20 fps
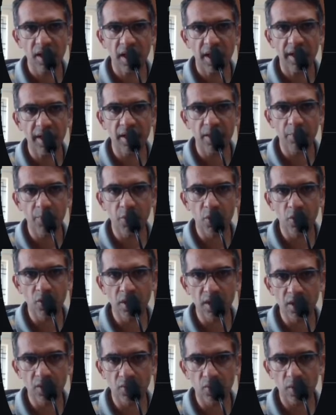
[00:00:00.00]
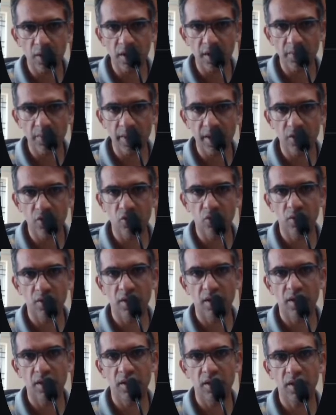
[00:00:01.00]
I uploaded one image over
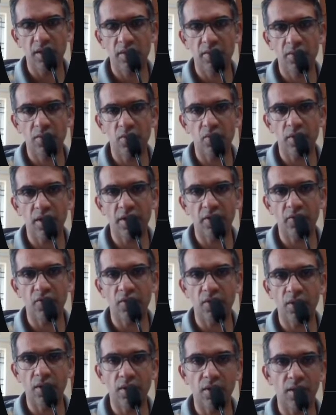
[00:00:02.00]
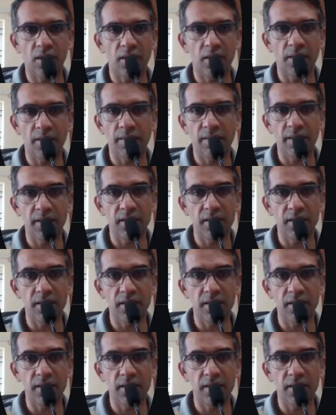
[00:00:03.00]
here okay for uh,